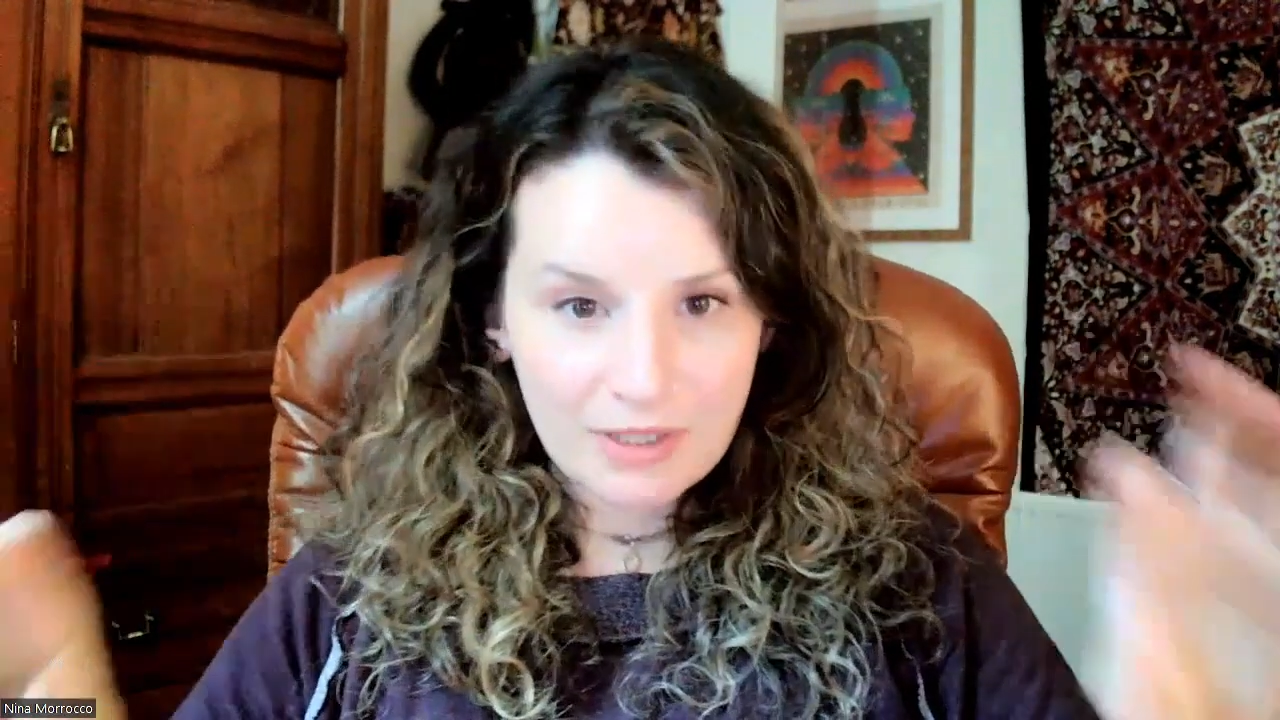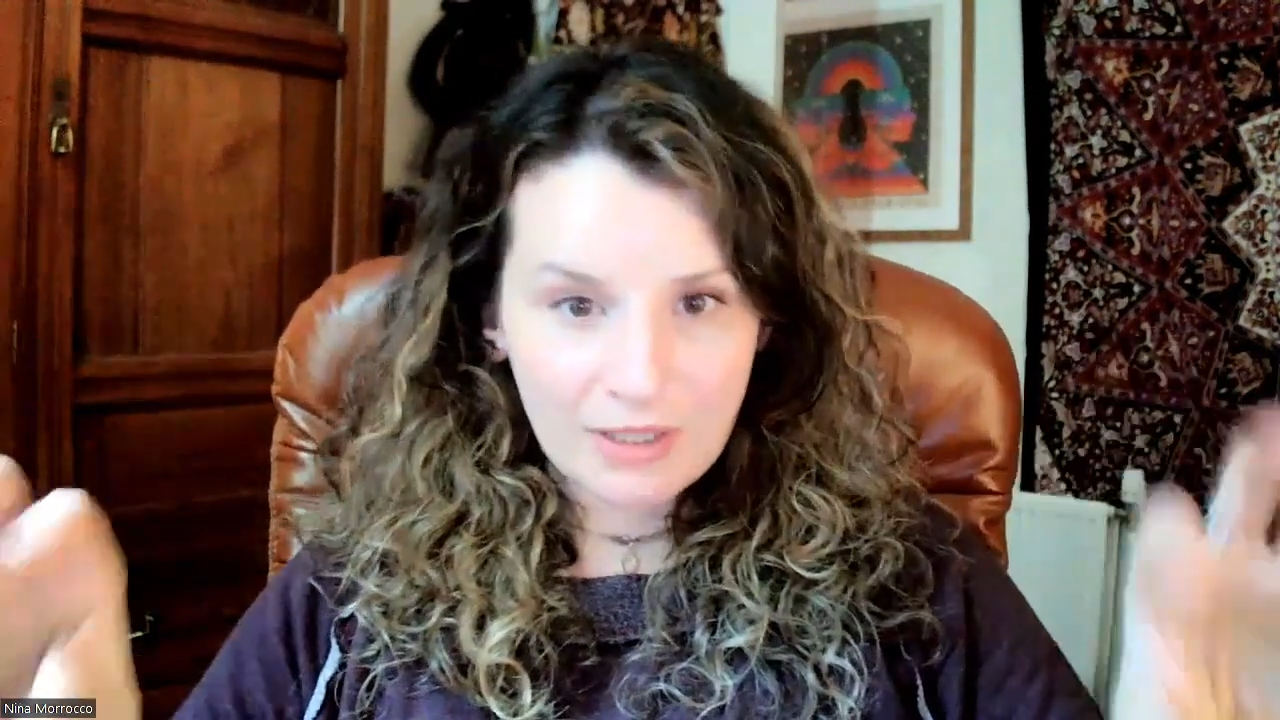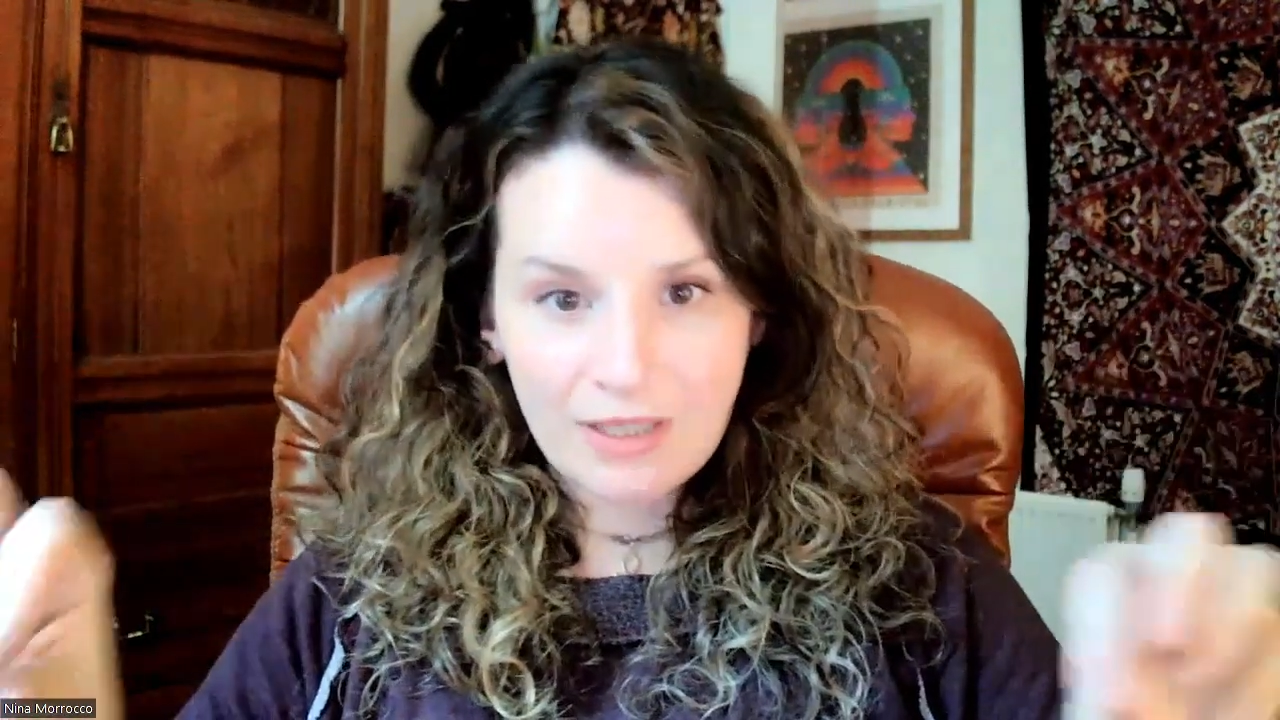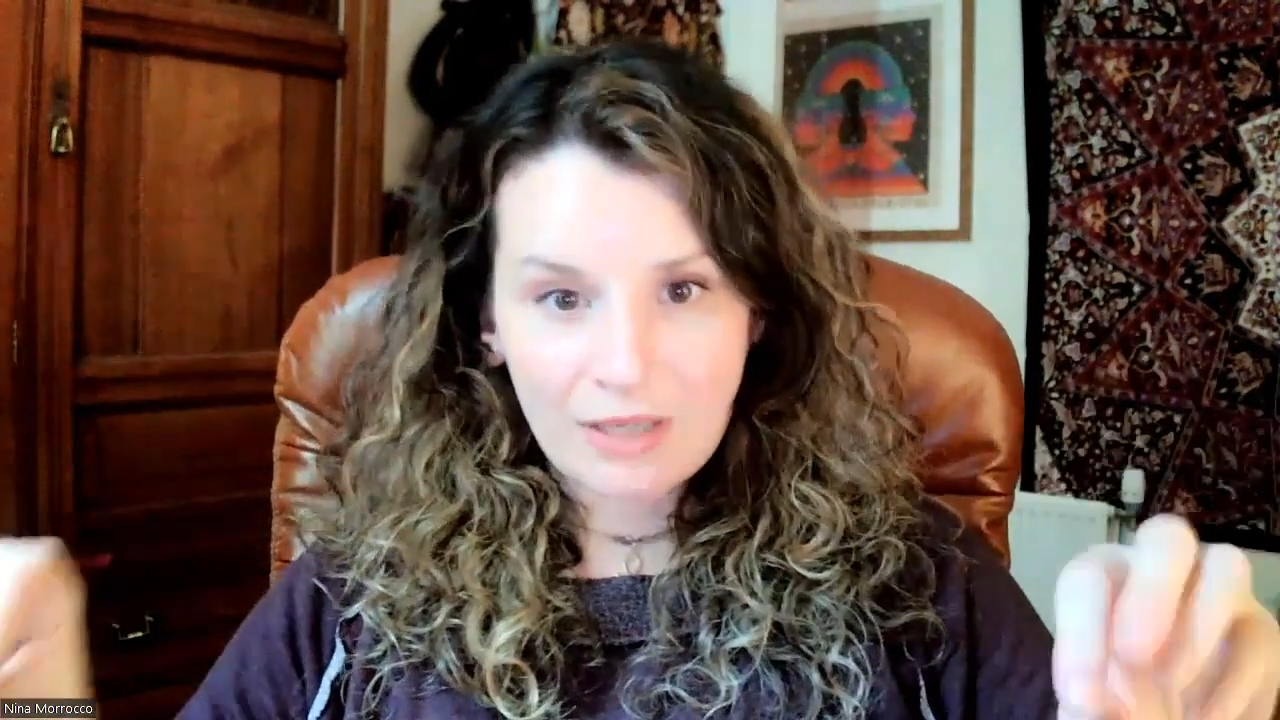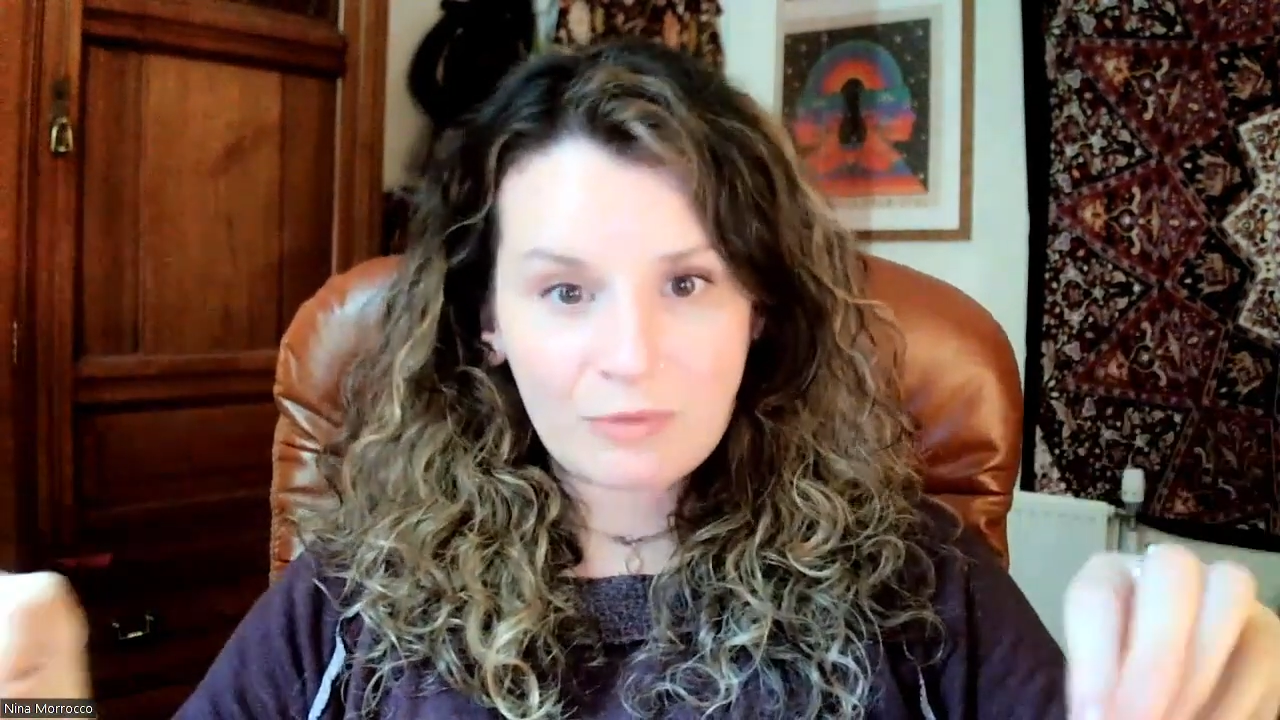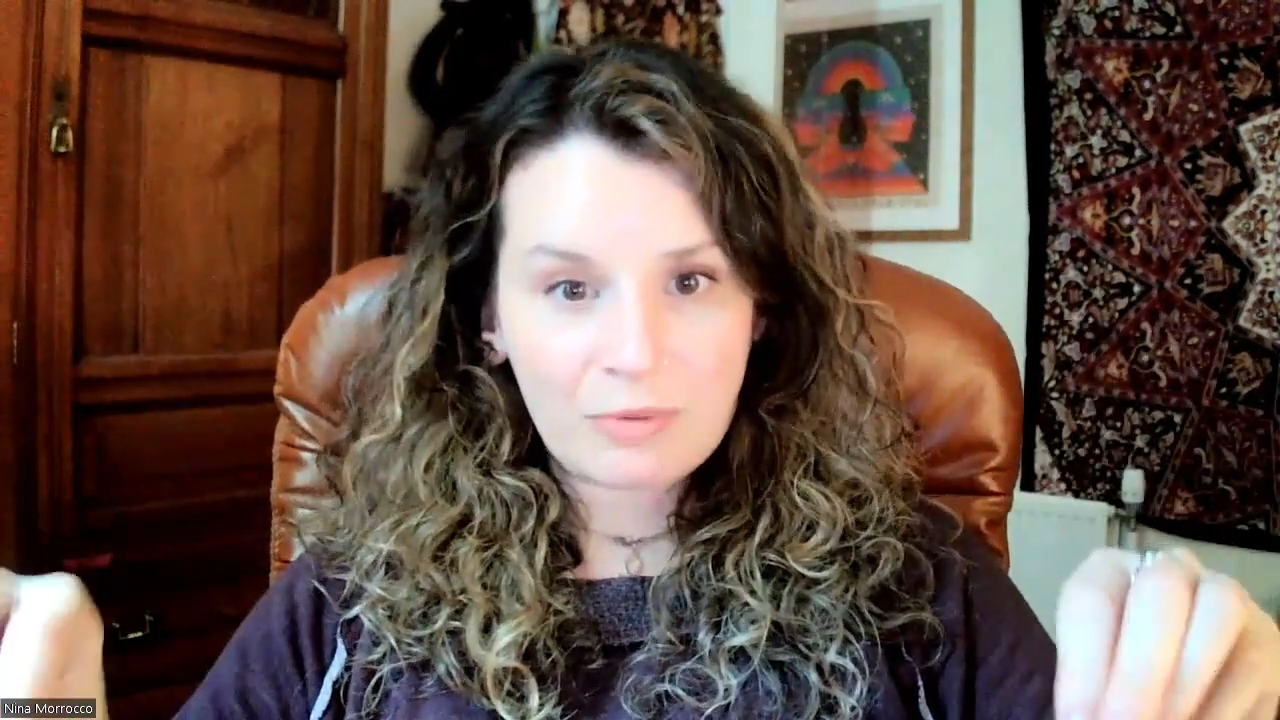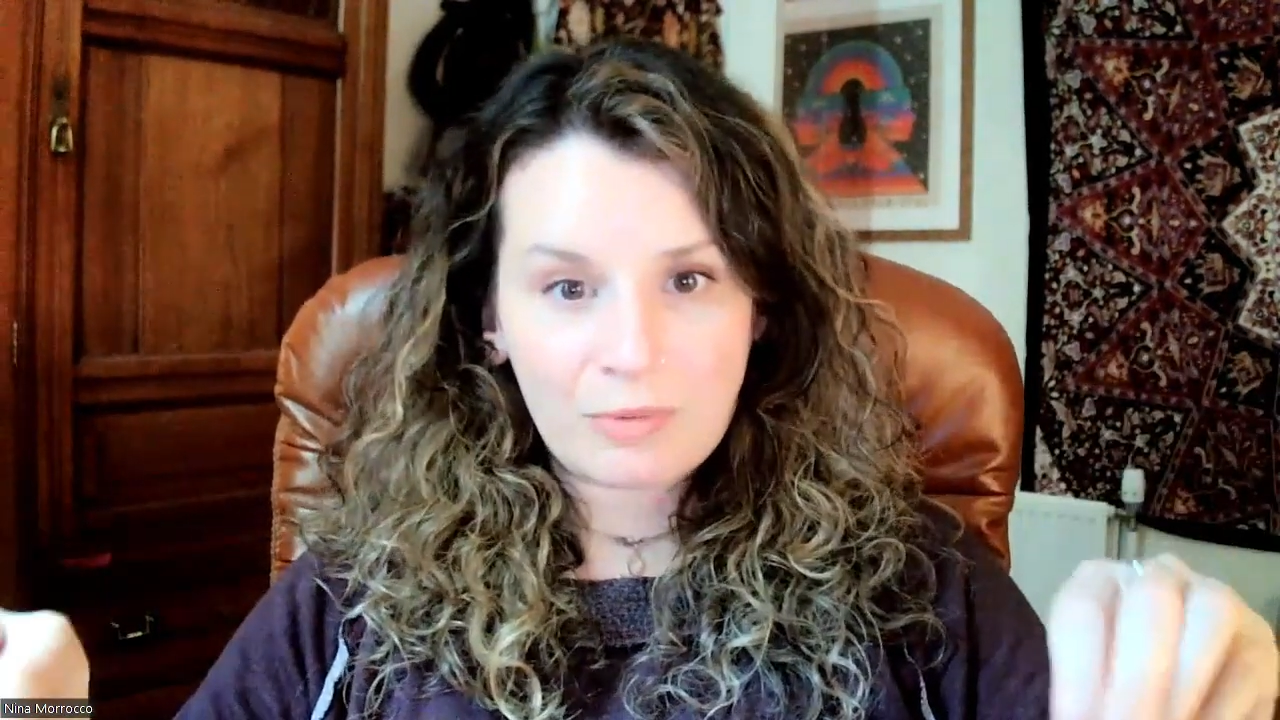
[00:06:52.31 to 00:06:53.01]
to connect with